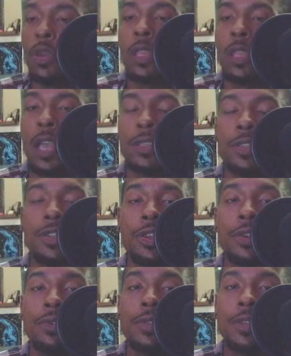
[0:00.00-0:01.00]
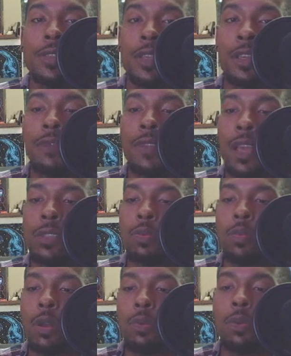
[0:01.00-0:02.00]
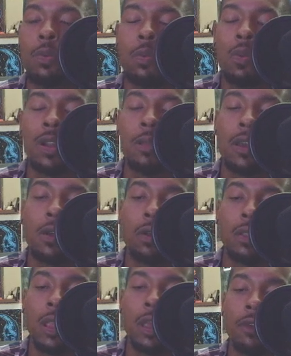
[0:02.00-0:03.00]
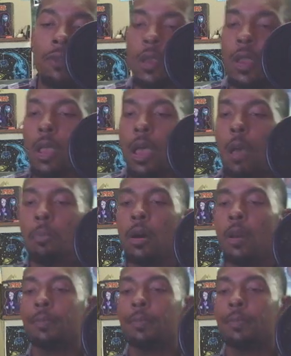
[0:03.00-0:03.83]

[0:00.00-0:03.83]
can actually choose to see if that's what we would want to make our life. But